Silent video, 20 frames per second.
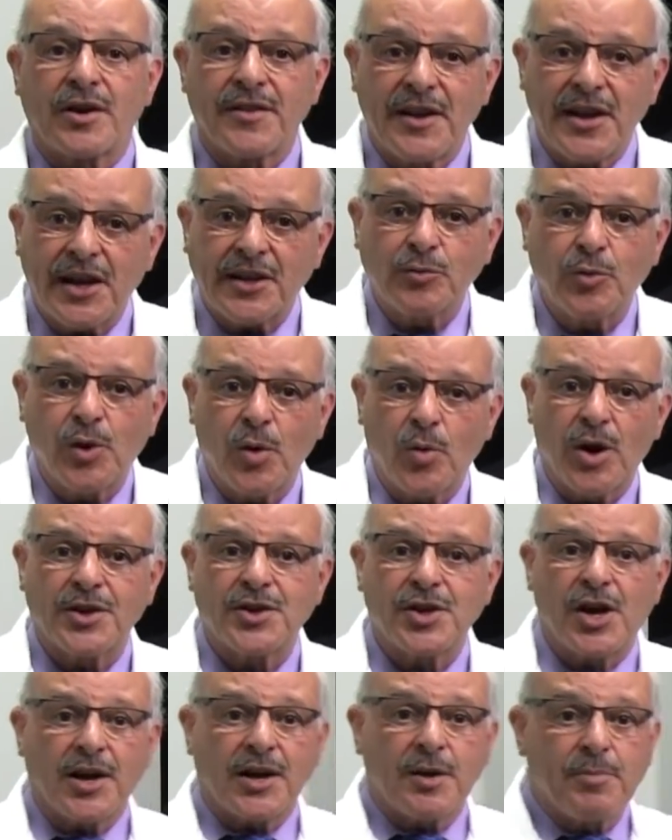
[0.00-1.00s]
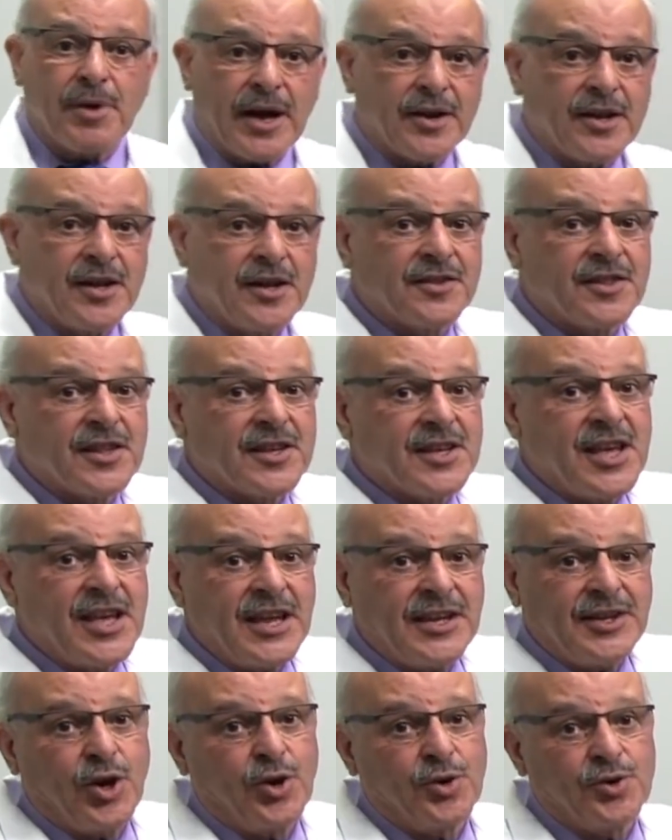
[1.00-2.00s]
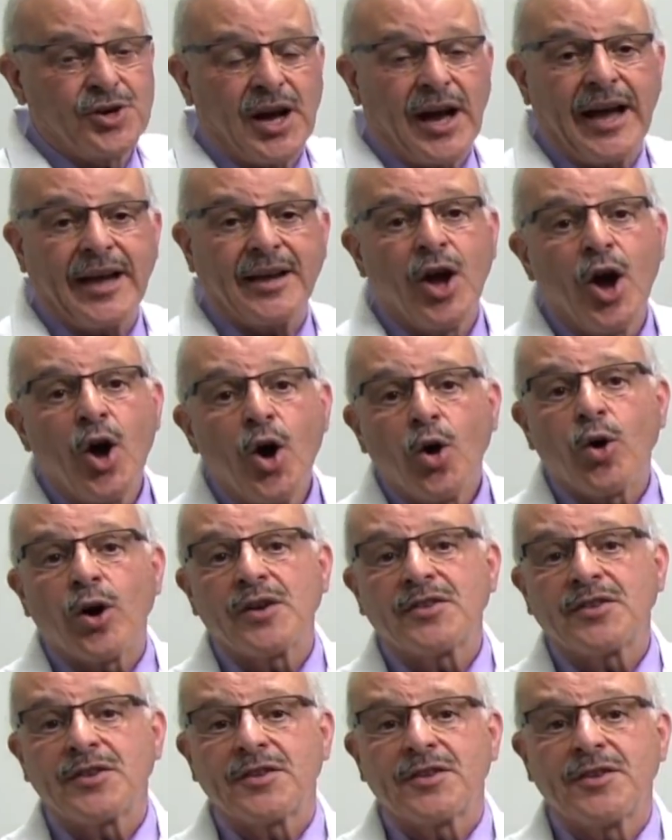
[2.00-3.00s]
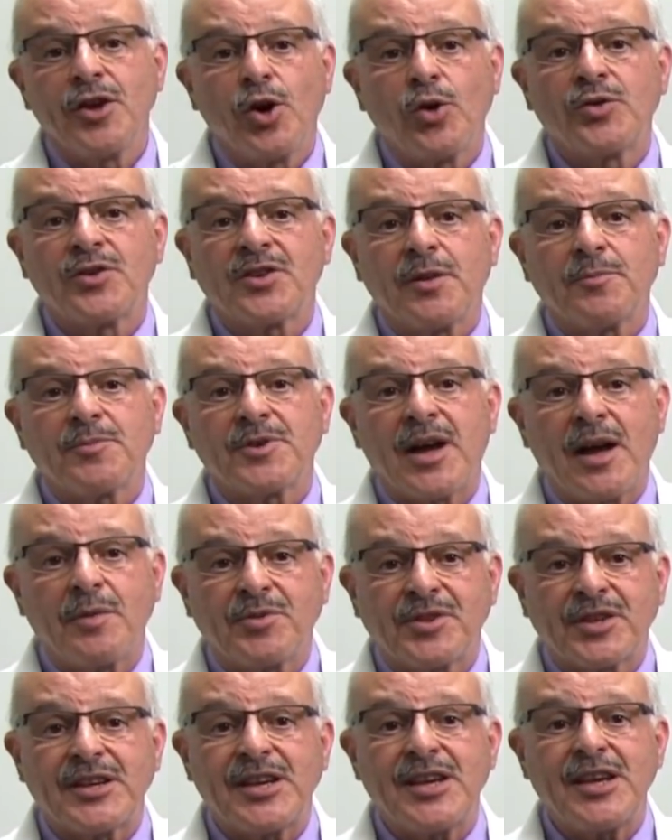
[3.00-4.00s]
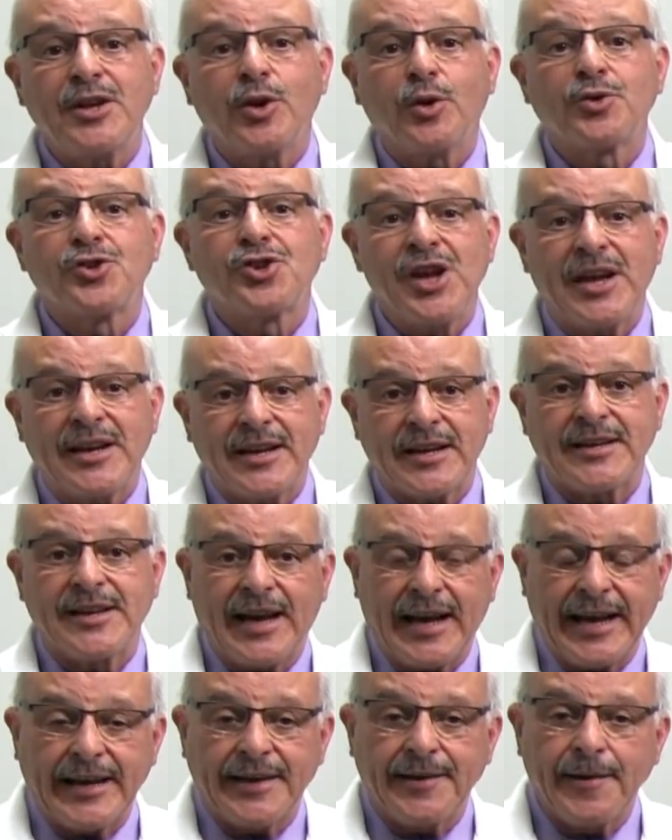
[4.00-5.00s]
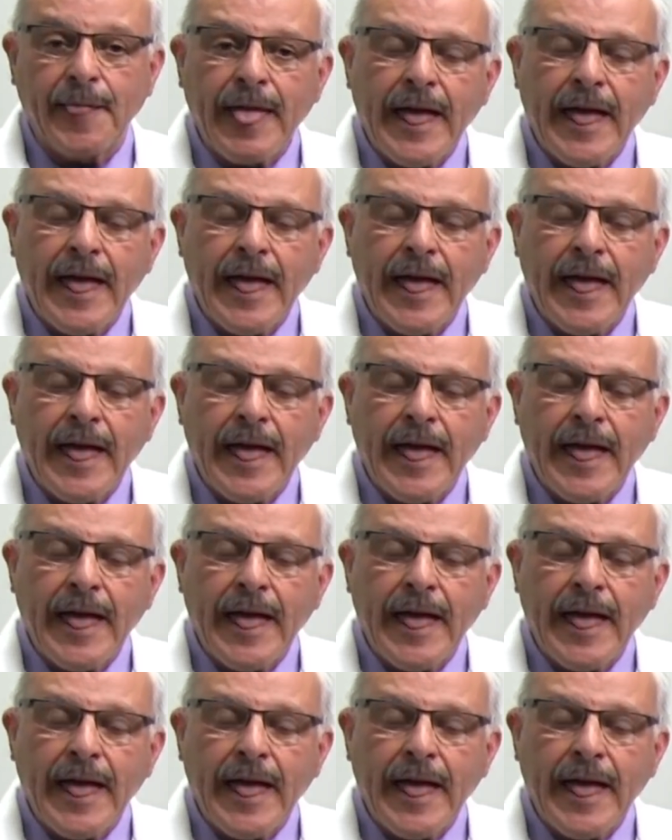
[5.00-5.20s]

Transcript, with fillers: And the next one I want to talk about is the ketone diet, or as it's known sometimes, the ketogenic diet.